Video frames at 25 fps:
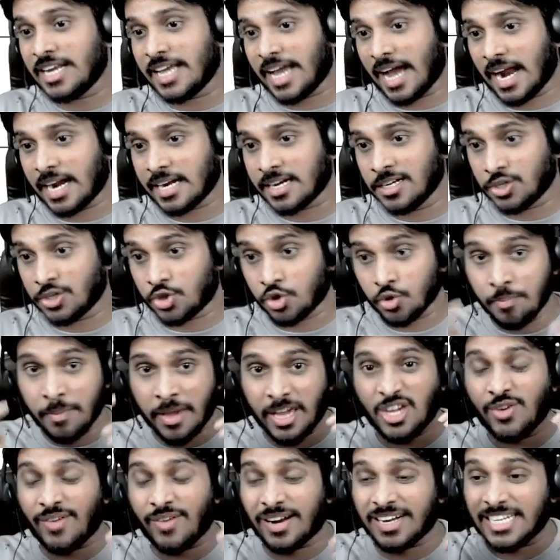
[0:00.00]
added to
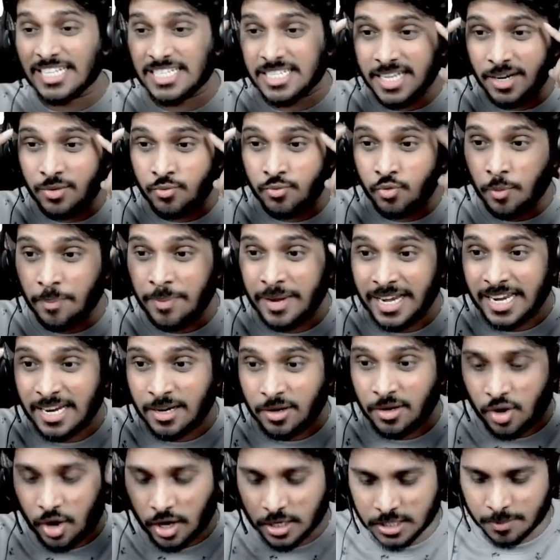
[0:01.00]
make you understand opinion
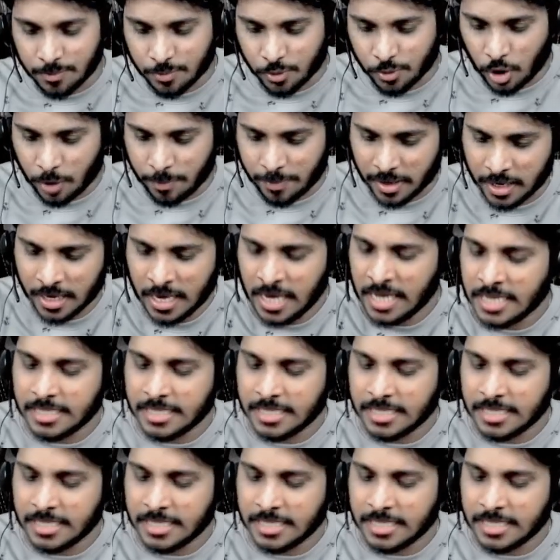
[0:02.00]
concept properly.